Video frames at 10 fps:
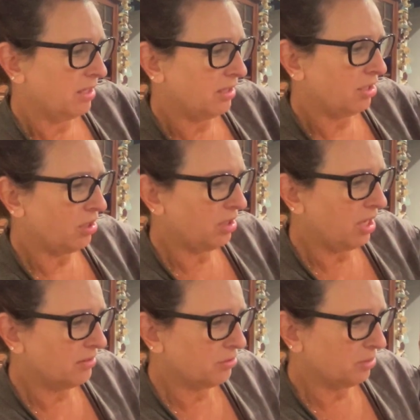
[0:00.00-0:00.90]
The
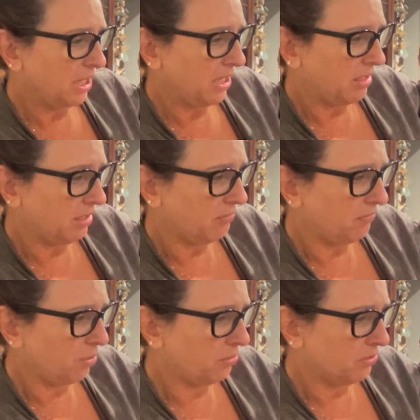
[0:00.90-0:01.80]
colossal canine
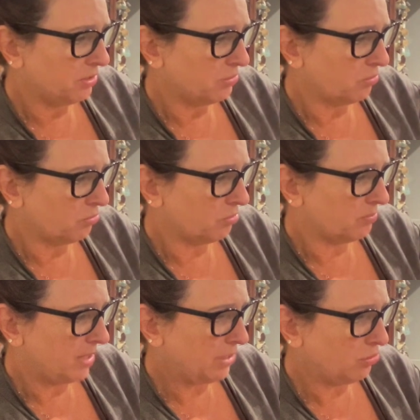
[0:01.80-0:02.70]
followed the soldiers
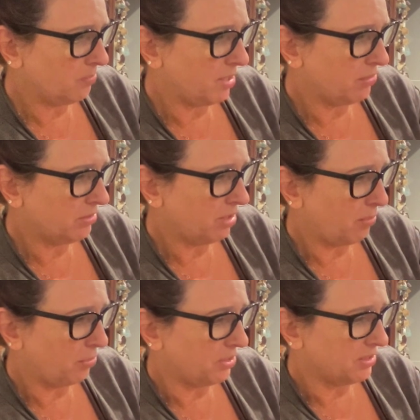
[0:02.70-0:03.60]
back to
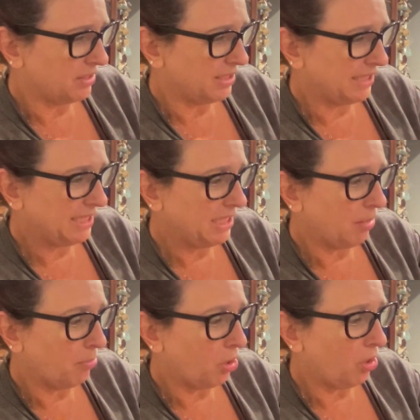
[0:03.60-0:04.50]
Mouseopolis, licking
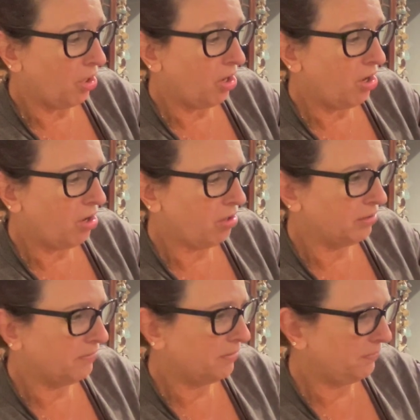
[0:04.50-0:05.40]
up
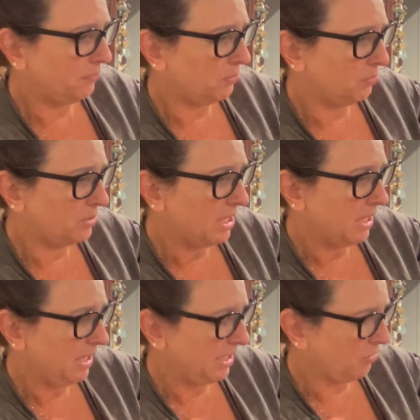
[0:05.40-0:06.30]
all of the food
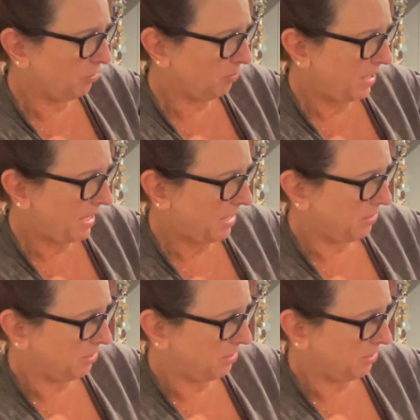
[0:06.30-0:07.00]
in her path.